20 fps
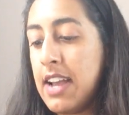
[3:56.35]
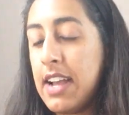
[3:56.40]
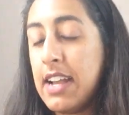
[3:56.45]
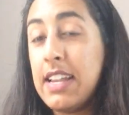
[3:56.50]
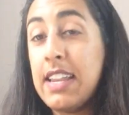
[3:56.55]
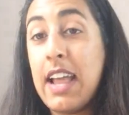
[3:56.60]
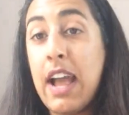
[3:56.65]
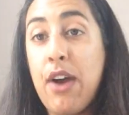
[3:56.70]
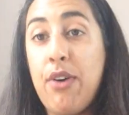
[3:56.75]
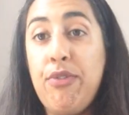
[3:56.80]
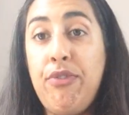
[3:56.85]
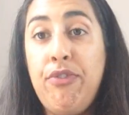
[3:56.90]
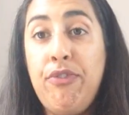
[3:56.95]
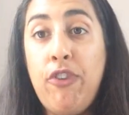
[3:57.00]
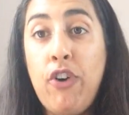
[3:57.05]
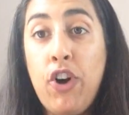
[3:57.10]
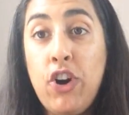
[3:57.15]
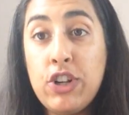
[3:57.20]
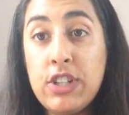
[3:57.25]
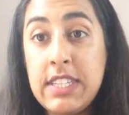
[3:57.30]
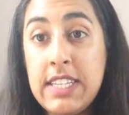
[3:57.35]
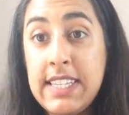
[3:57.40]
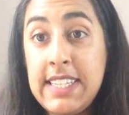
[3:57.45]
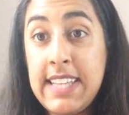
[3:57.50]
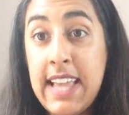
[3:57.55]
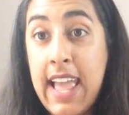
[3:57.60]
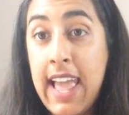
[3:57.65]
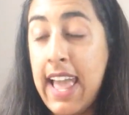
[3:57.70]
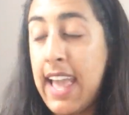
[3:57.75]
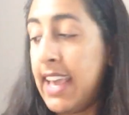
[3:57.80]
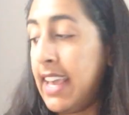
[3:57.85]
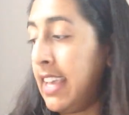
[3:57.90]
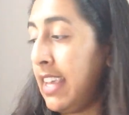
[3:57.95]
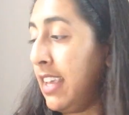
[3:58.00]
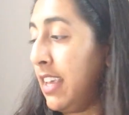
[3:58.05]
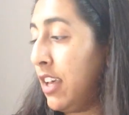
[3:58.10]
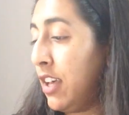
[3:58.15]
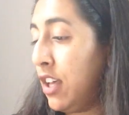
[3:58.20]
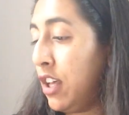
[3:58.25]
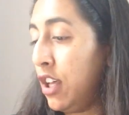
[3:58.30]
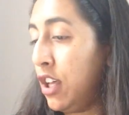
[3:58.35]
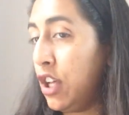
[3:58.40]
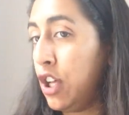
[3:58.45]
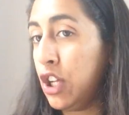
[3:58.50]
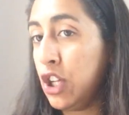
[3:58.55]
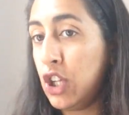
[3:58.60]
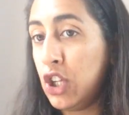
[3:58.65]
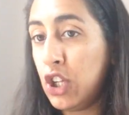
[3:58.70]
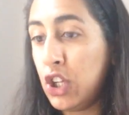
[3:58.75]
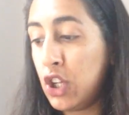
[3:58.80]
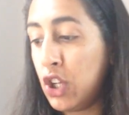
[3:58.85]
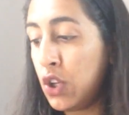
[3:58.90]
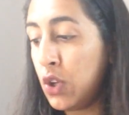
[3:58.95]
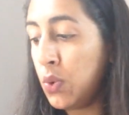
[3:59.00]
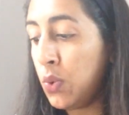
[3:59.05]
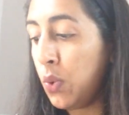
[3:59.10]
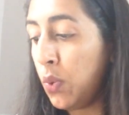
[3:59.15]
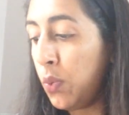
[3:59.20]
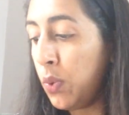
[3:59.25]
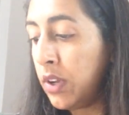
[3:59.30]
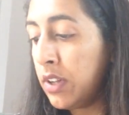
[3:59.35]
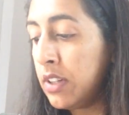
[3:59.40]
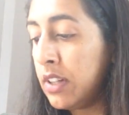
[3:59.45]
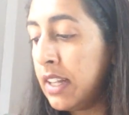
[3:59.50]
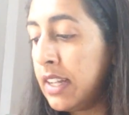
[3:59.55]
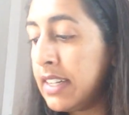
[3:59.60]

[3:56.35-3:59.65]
Now, for today, you will